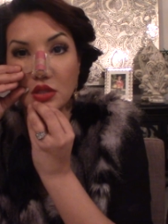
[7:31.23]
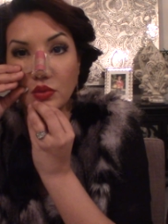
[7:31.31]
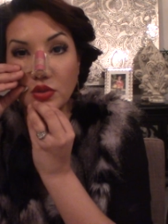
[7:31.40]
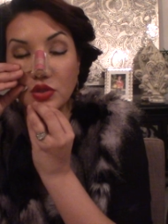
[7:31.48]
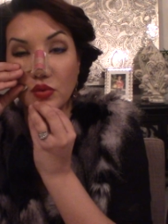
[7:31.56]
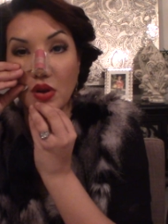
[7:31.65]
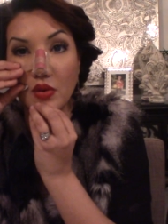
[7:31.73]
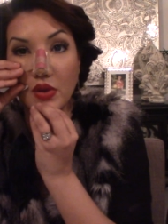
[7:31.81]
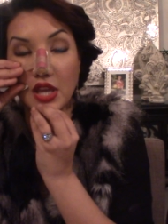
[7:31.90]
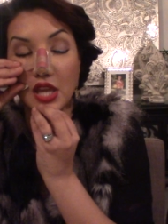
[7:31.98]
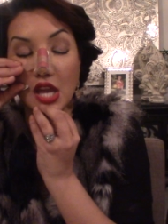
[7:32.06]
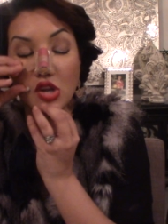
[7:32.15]
was
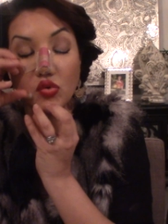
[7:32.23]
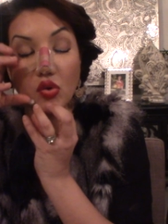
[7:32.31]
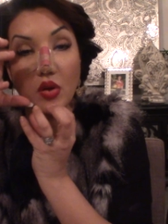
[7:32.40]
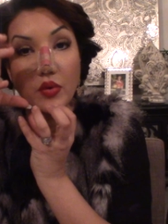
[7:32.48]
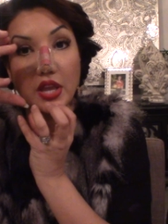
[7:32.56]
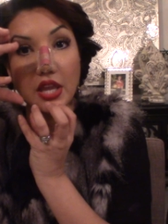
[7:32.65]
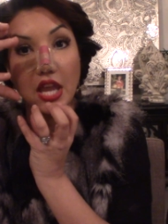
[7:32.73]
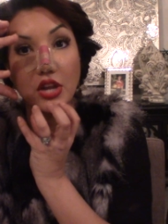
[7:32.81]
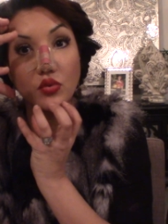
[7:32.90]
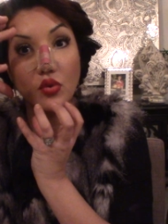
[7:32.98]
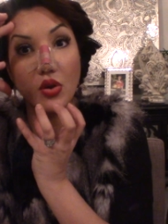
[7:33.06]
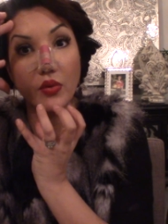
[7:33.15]
growing and growing and
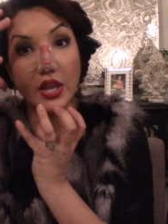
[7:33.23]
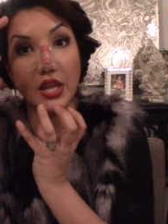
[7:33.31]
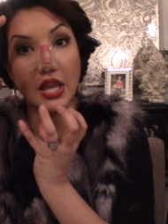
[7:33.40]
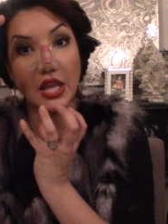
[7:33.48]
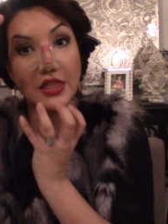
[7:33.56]
growing.